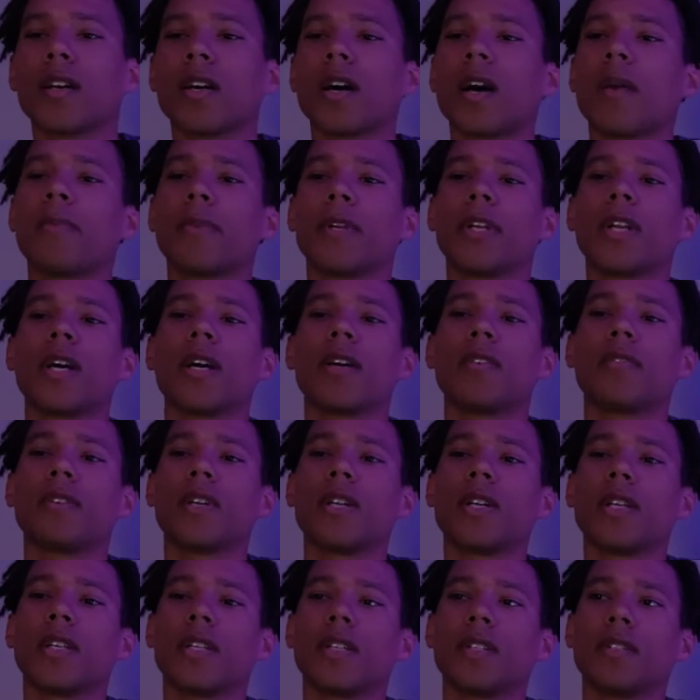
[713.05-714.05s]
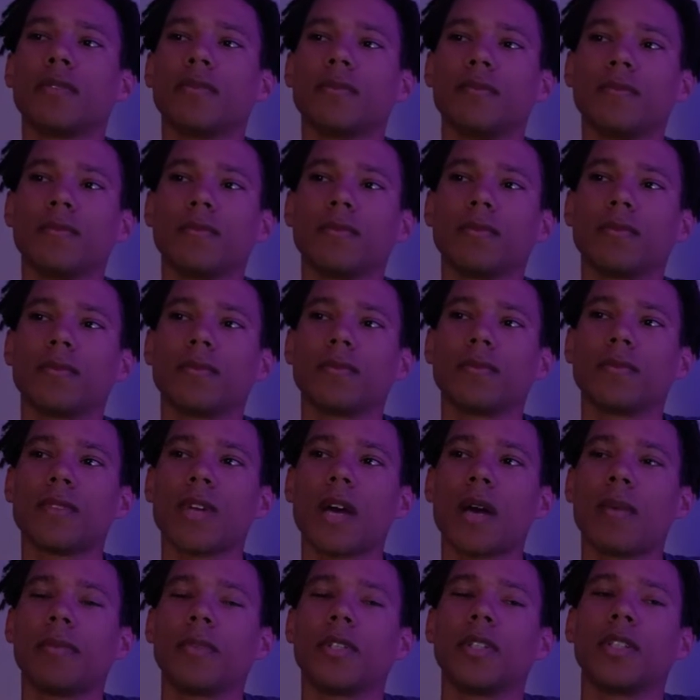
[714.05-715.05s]
I'm alive right now.
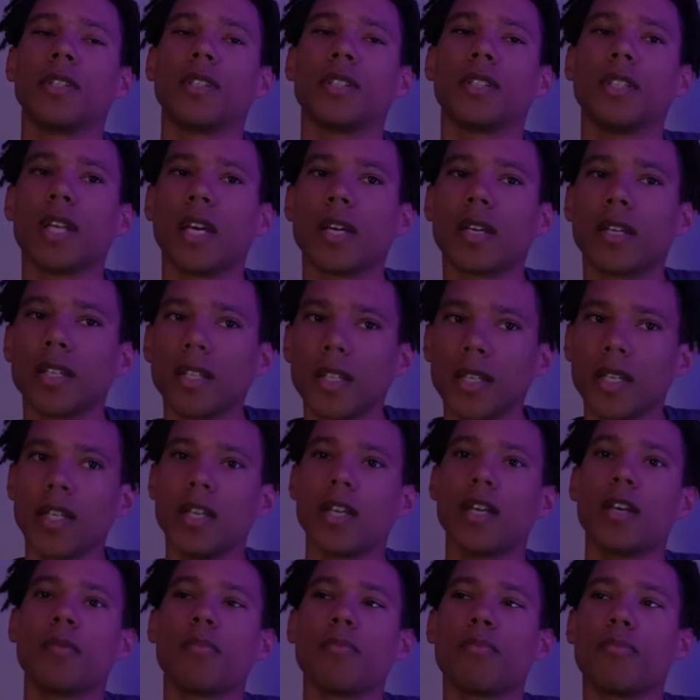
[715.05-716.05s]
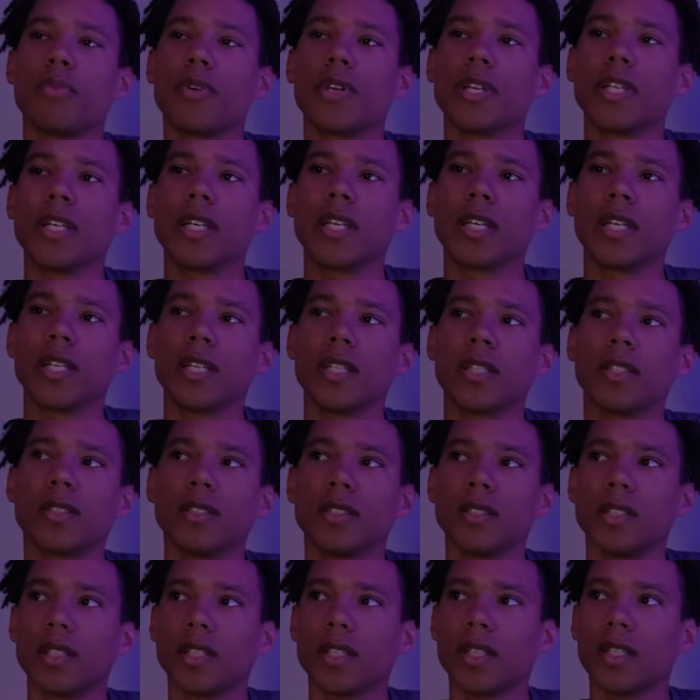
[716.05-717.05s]
I'm literally like breathing in
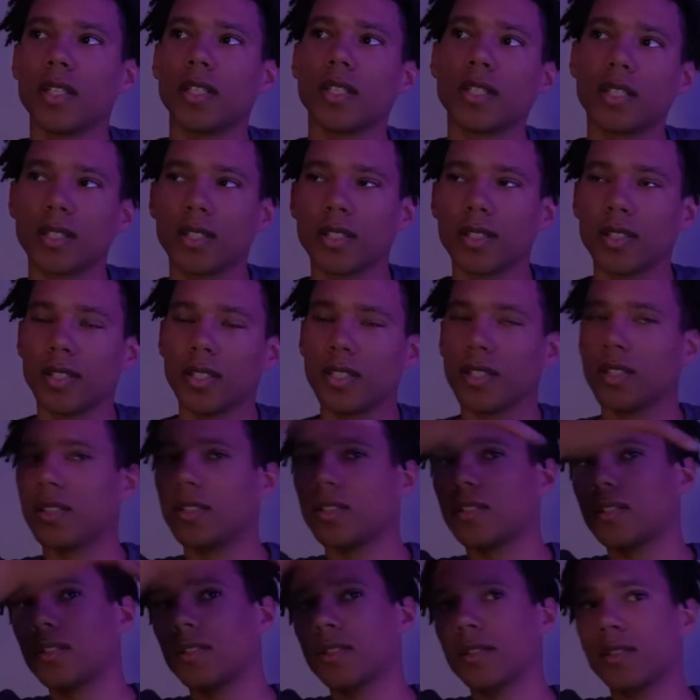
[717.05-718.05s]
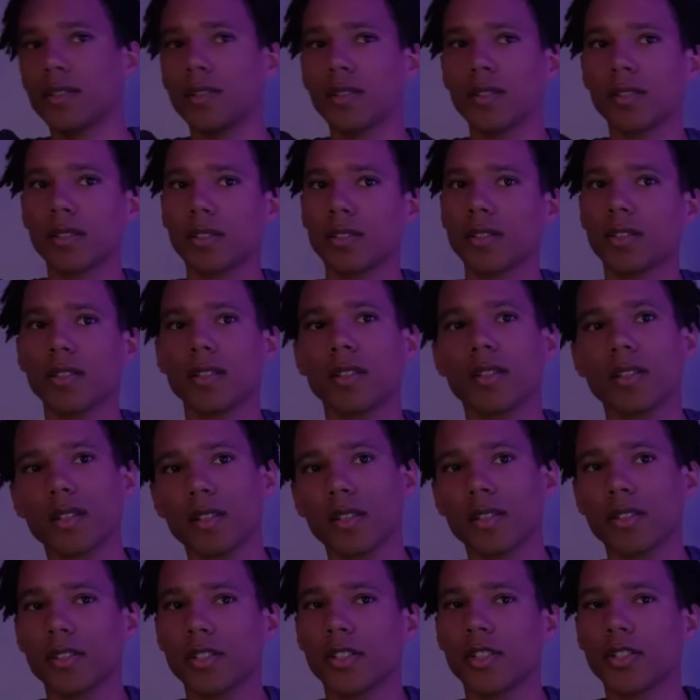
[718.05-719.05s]
this
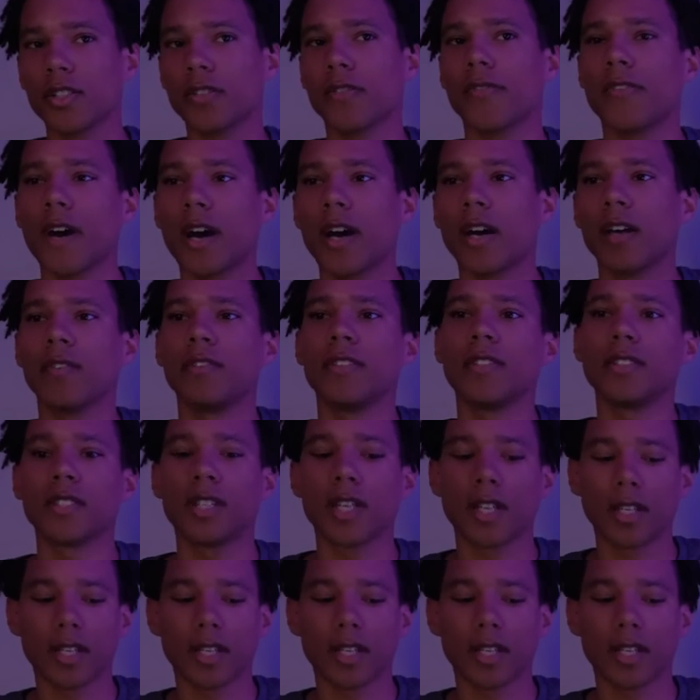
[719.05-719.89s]
to survive, and like